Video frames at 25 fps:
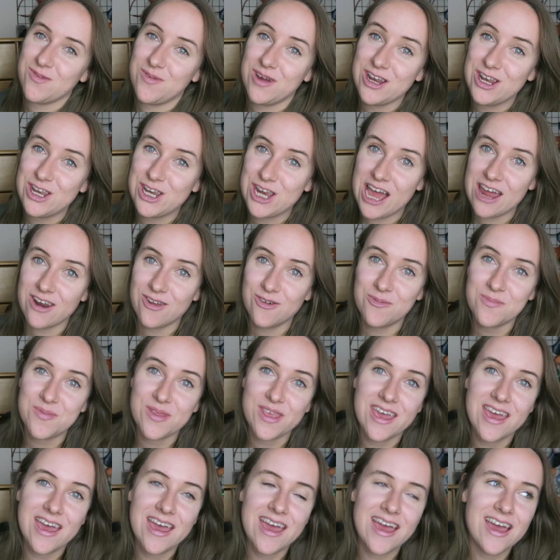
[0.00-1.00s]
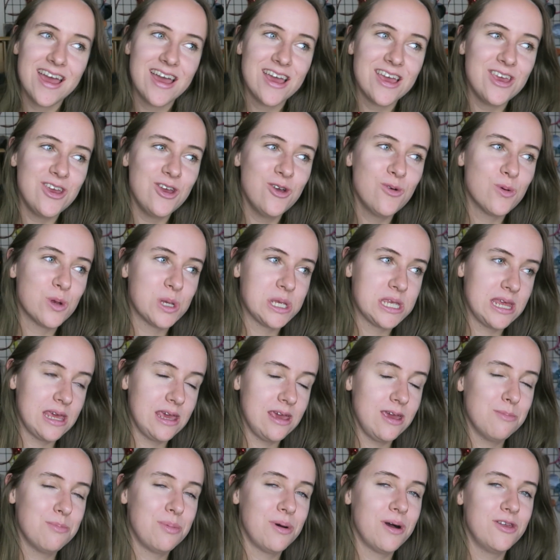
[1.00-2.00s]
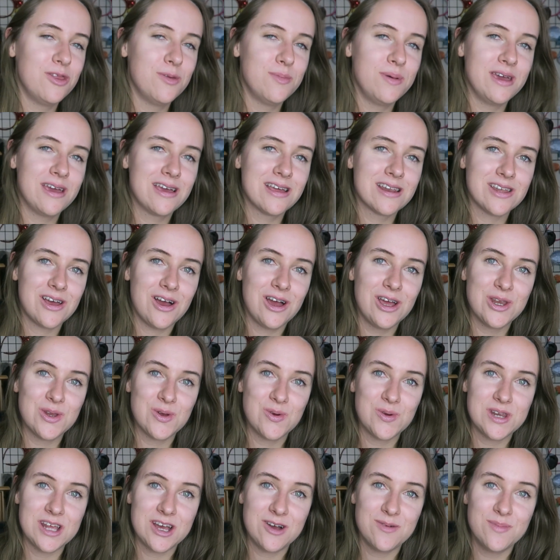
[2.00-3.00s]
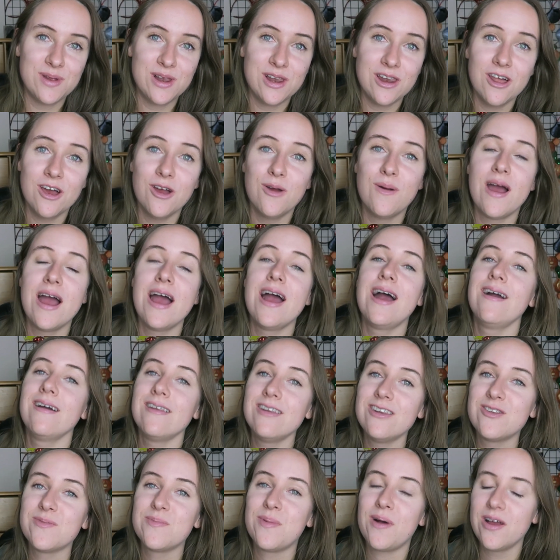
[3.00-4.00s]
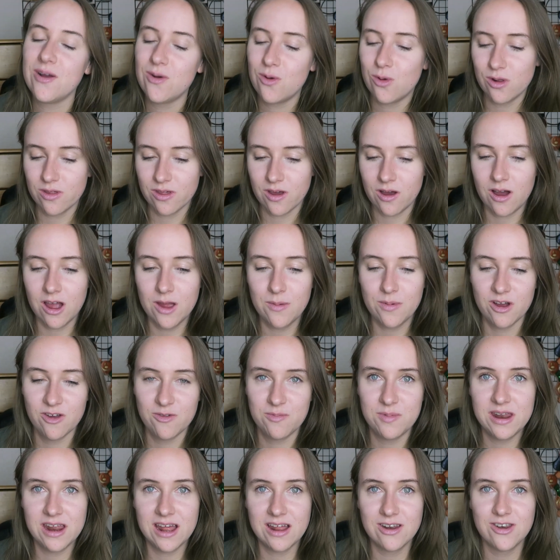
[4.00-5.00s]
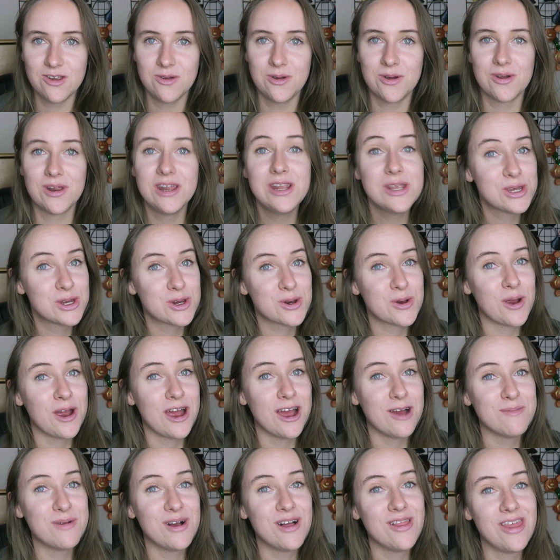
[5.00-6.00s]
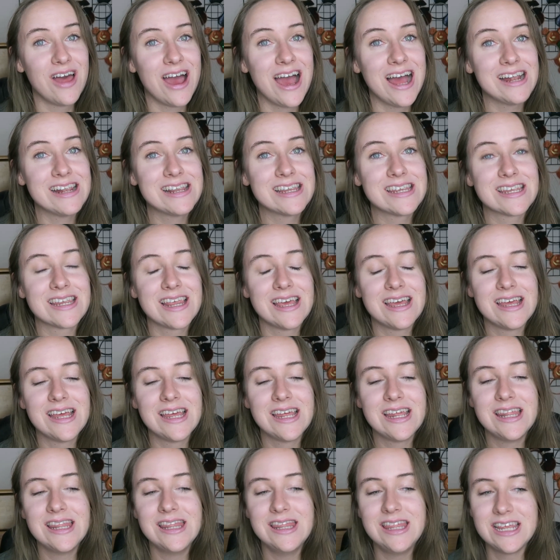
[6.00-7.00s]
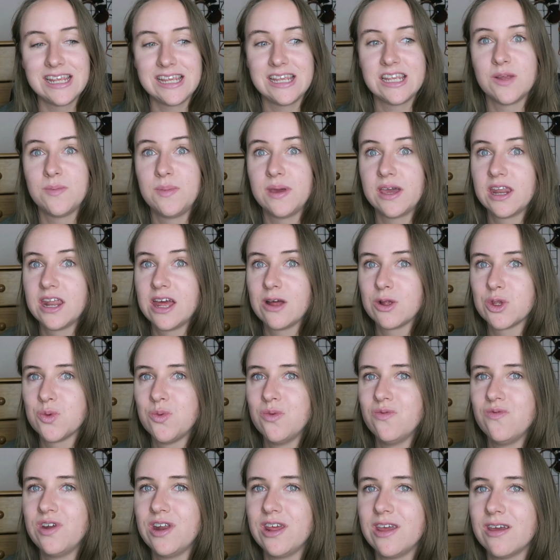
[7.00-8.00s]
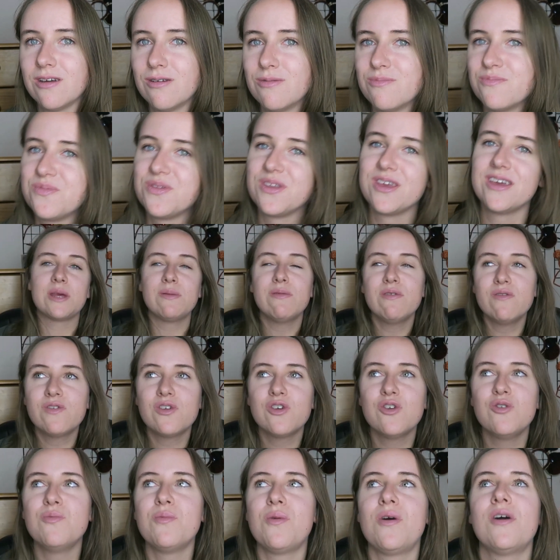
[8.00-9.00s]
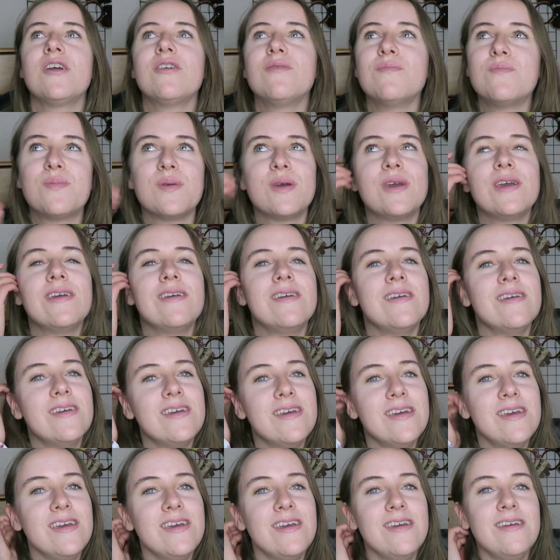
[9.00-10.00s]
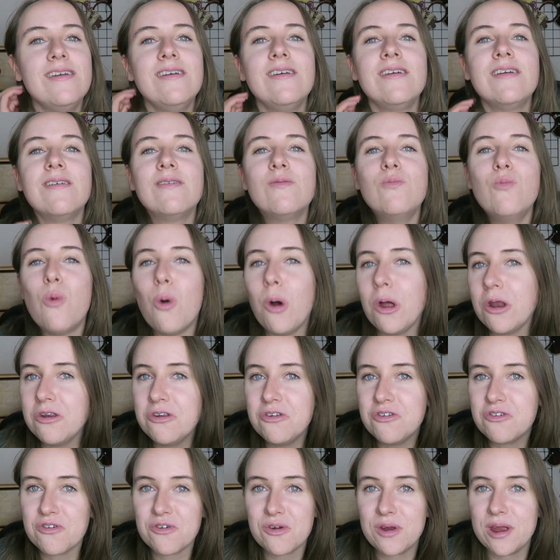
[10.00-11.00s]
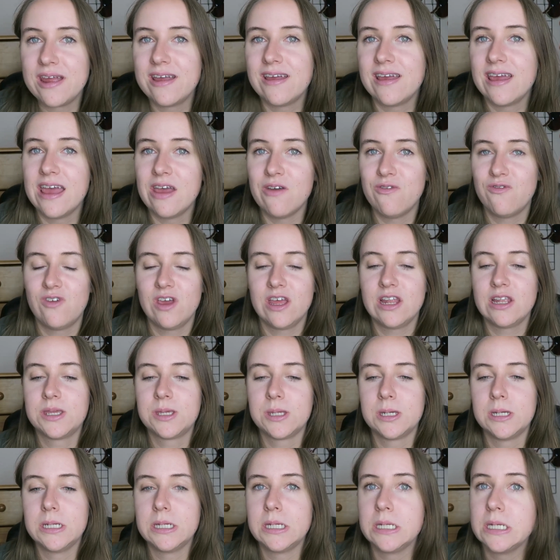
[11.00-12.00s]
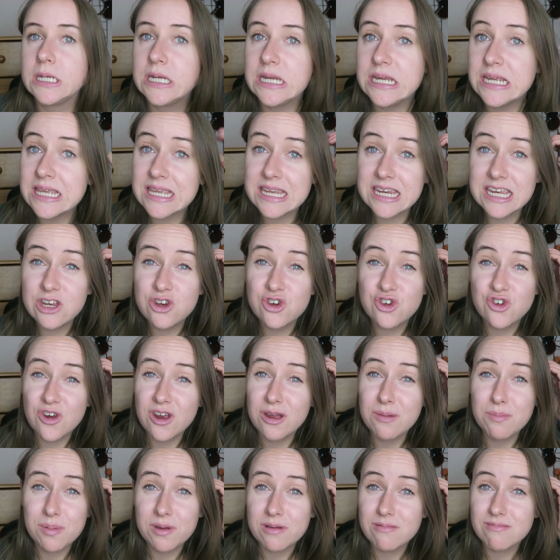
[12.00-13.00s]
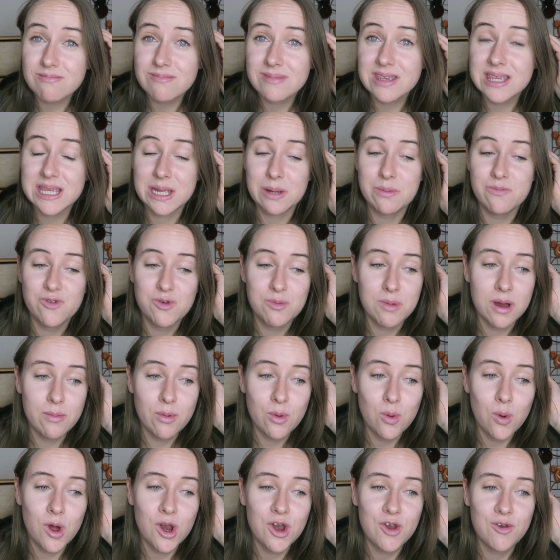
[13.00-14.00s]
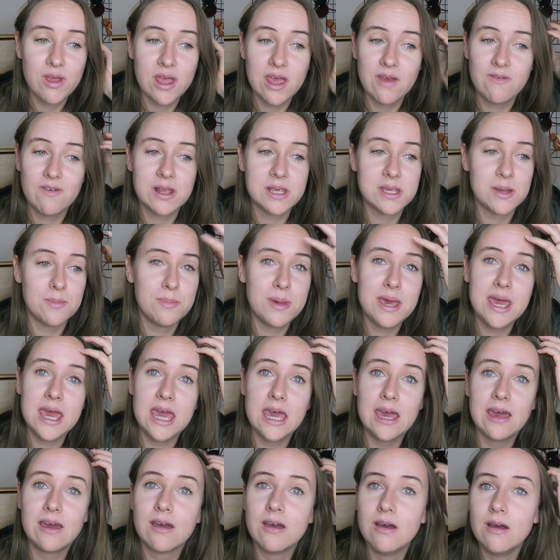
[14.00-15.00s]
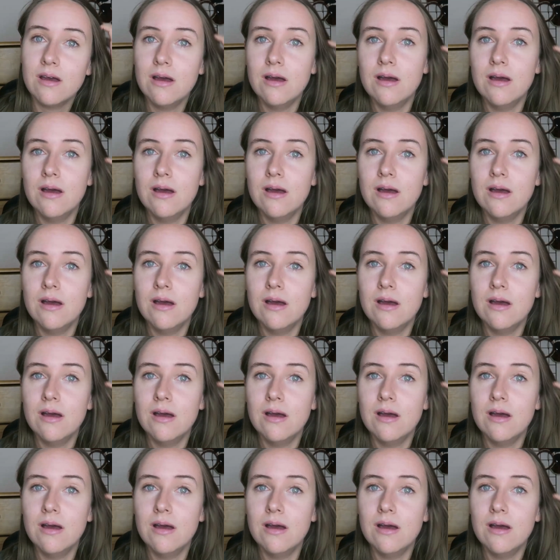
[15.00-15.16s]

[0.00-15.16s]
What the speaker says: to my channel. You will see by the big title down below and by all of the hype I've been doing on Instagram that this is a big announcement video. Some of you might be wondering if it's a Disney trip. Some of you might be wondering if it's a big